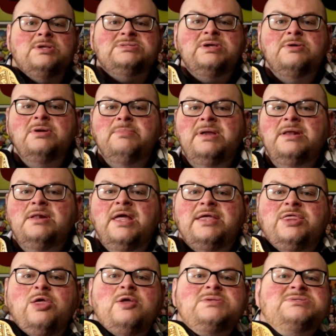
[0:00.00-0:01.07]
See what I mean?
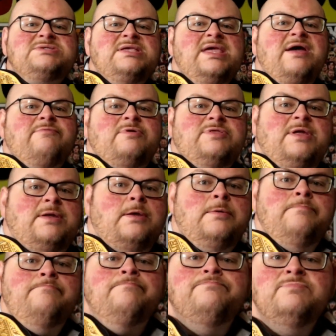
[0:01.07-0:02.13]
Like you can see everything
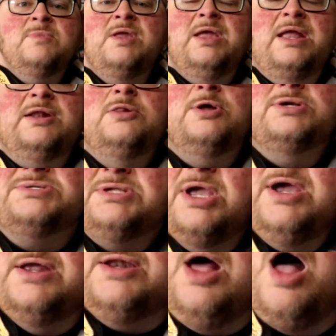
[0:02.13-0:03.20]
and it looks
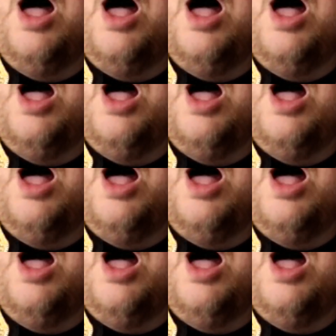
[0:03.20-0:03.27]
good.